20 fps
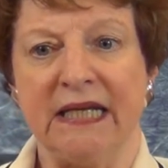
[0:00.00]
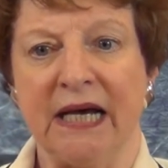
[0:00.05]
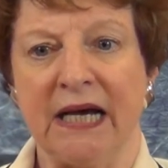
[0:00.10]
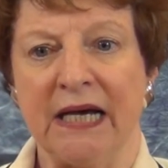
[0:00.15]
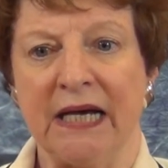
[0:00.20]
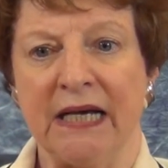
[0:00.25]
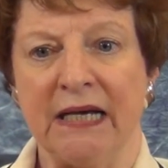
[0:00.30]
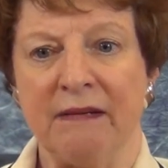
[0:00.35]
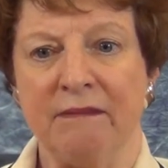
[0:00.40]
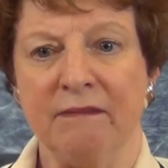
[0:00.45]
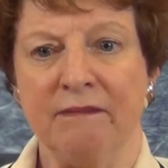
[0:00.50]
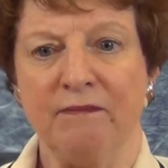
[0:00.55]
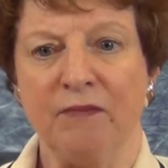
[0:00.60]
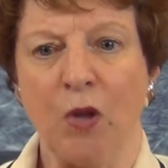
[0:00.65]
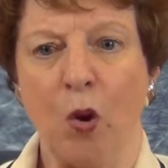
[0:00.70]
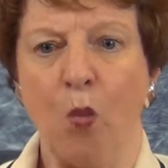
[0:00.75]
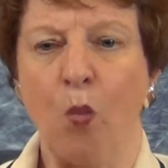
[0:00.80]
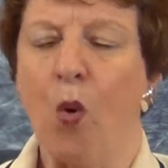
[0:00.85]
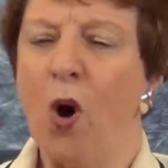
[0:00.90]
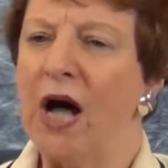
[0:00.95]
um,
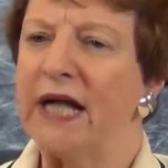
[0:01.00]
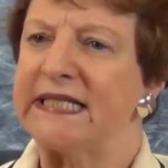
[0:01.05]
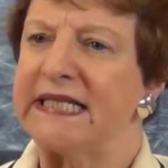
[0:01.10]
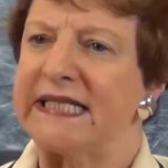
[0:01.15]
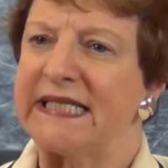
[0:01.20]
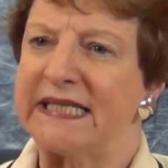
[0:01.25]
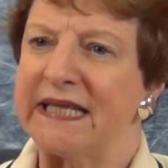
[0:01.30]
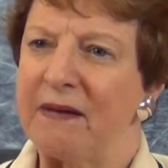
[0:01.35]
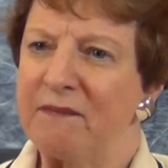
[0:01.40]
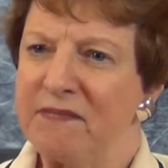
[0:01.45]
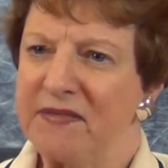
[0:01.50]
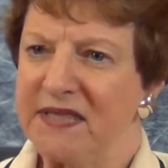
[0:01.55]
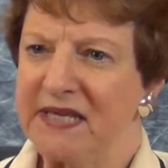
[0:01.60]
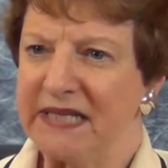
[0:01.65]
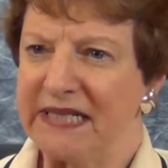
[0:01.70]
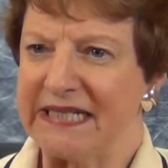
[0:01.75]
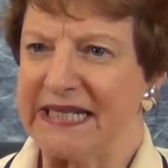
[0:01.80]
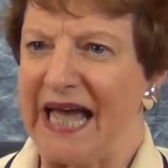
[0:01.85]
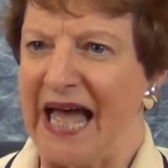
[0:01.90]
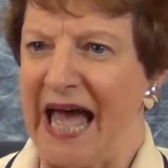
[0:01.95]
wants
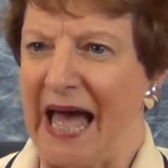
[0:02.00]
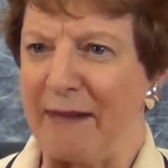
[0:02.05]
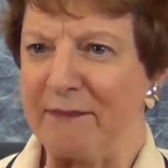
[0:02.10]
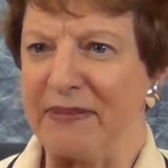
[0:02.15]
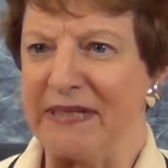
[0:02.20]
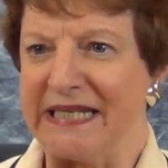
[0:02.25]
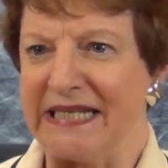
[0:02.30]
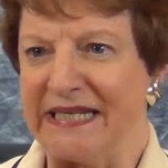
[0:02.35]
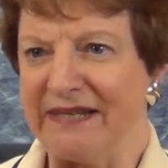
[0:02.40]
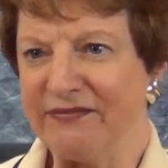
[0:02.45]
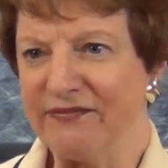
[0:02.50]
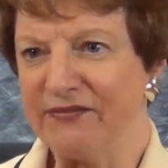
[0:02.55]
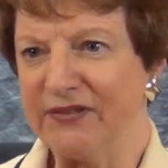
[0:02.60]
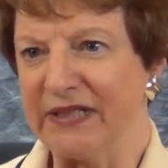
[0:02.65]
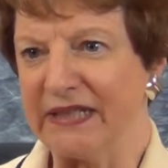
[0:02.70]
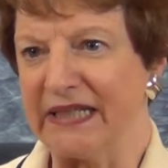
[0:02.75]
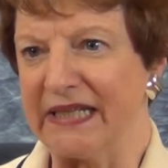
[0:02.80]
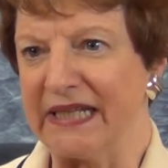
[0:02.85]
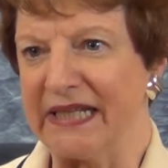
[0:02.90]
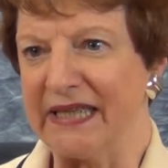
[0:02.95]
something to happen
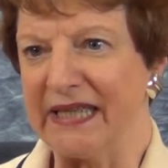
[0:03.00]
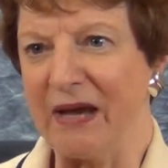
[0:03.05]
differently